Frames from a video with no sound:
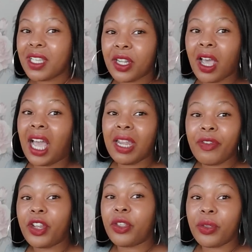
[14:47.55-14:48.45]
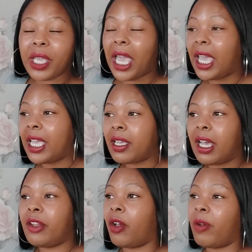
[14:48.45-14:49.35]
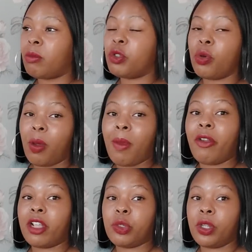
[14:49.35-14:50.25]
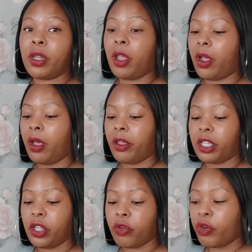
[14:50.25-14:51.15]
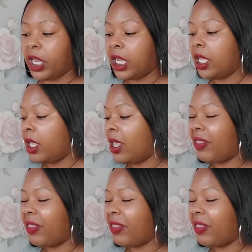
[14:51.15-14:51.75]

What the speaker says: you know, I live in the UK, and I'm sure Americans could agree